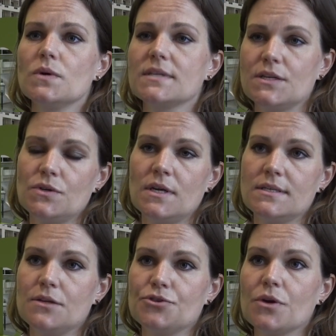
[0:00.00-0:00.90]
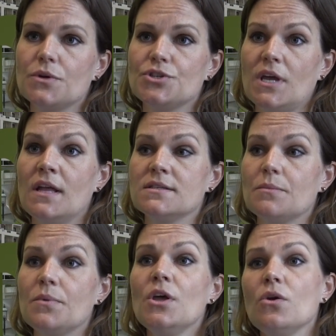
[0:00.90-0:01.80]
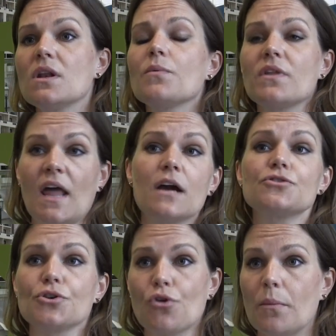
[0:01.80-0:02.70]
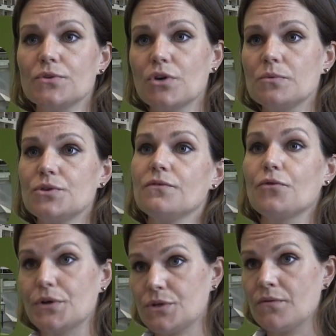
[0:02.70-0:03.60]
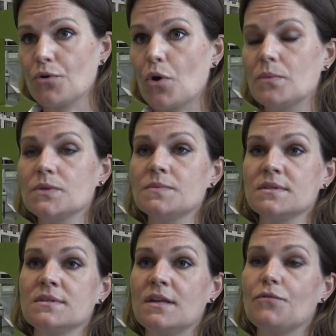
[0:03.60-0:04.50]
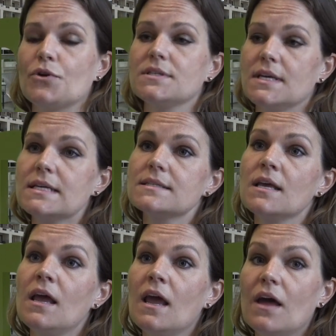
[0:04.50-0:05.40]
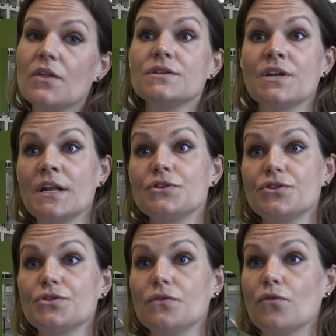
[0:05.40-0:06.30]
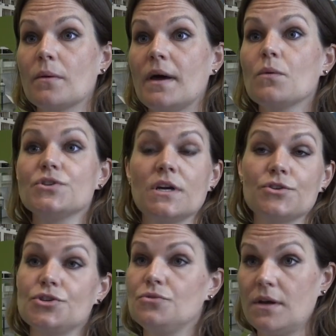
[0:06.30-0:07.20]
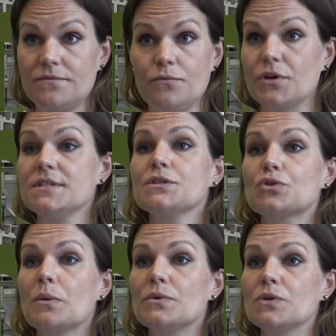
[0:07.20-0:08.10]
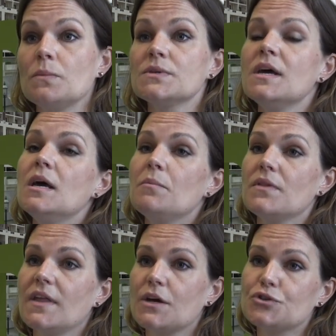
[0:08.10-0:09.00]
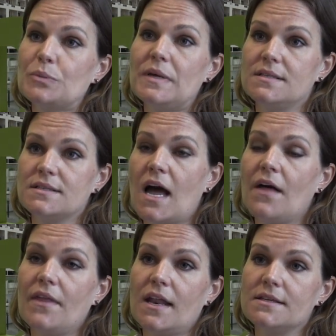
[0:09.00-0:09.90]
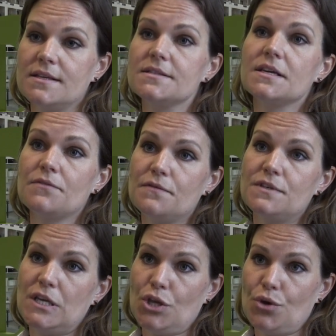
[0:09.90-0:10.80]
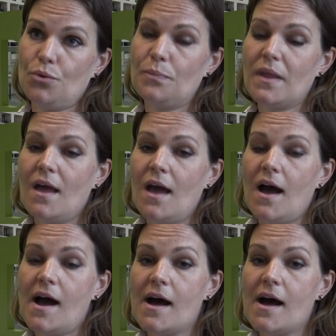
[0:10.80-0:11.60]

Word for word: One's isodicentric, which ends up end up with an extra chromosome, so 47 chromosomes instead of 46. And then there's an interstitial format, which actually you have 46 chromosomes, but the extra piece is on that existing 15q.